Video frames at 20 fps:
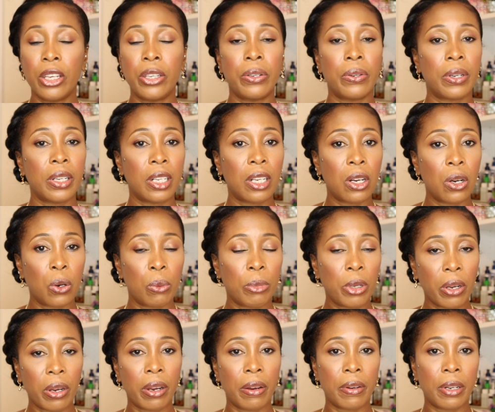You can comb
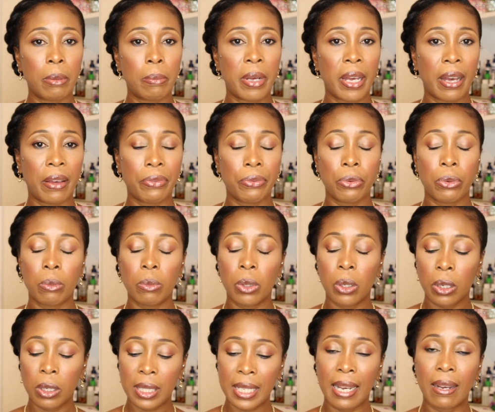your hair in the bathroom,
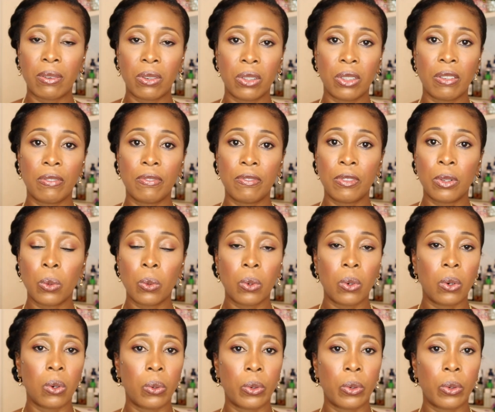look down on the floor,